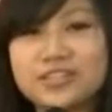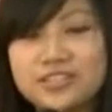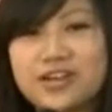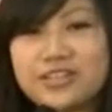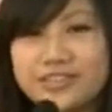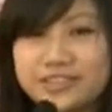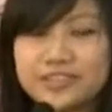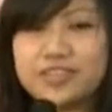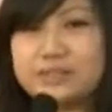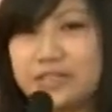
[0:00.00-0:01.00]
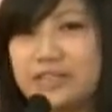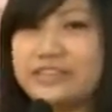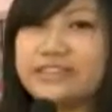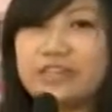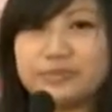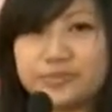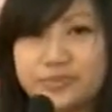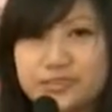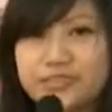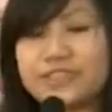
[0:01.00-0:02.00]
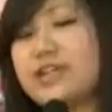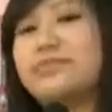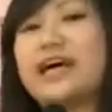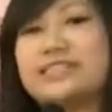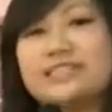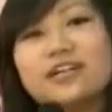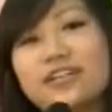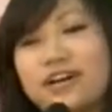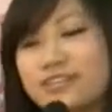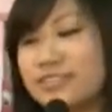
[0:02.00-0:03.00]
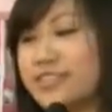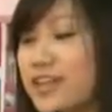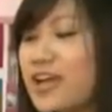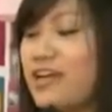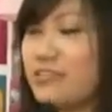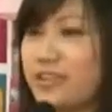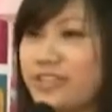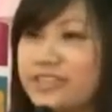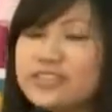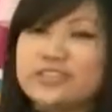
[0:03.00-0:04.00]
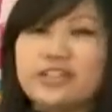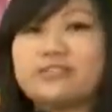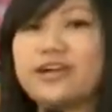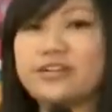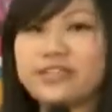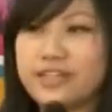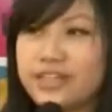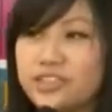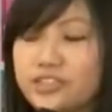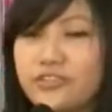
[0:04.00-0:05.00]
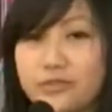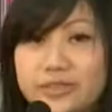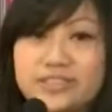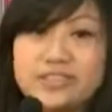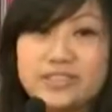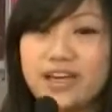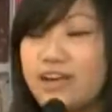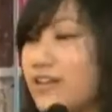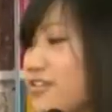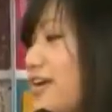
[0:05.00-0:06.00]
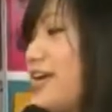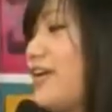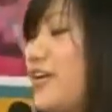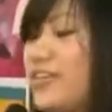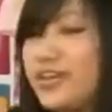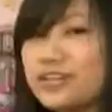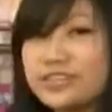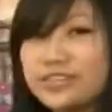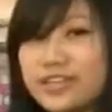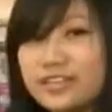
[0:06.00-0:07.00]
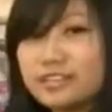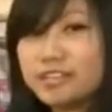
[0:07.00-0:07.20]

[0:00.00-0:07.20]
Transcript: are targeted to pink and blues and pastel colors for kids around the age of 3 to 10. There's the